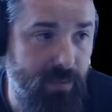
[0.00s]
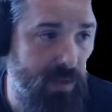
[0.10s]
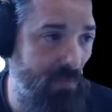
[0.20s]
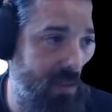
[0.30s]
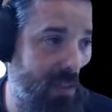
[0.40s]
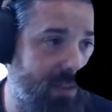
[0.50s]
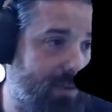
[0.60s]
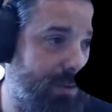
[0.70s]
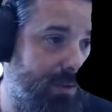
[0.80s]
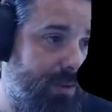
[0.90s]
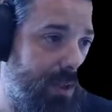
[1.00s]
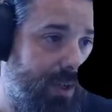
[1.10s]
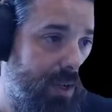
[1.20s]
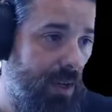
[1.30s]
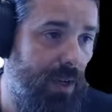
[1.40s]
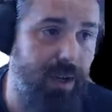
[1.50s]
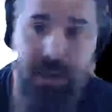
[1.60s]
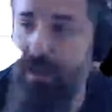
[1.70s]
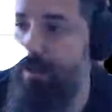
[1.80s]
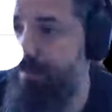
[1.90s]
really at all. It's
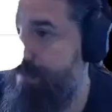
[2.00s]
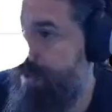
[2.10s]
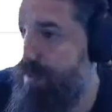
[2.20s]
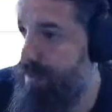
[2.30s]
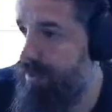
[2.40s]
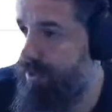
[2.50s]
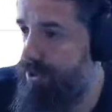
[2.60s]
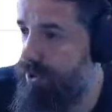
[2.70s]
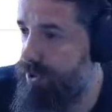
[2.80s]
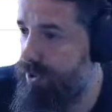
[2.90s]
pretty much just